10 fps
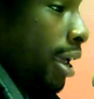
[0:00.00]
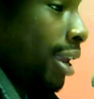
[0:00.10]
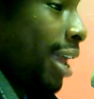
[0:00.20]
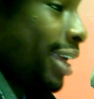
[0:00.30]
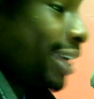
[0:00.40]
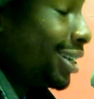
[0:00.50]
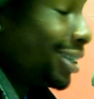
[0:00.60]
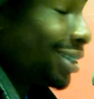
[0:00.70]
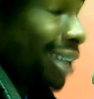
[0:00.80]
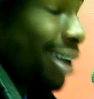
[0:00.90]
Like
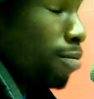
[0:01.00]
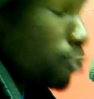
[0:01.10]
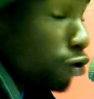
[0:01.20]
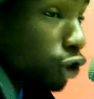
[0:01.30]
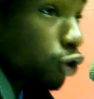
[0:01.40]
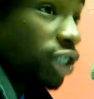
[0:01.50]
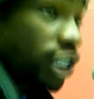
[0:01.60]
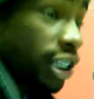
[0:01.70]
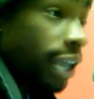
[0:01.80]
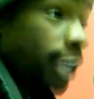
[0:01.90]
he's a musical
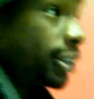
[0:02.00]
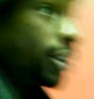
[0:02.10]
genius.